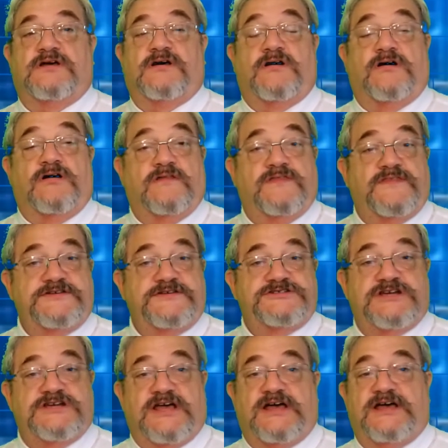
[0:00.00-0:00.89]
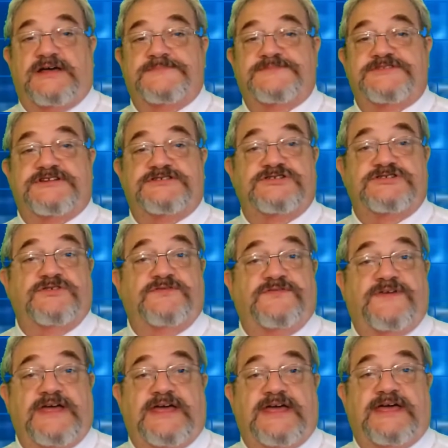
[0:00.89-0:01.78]
all the jobs that you've
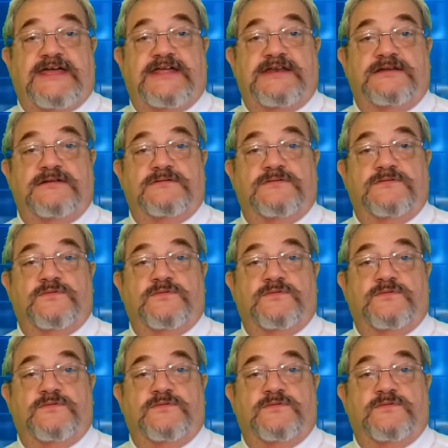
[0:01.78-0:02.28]
had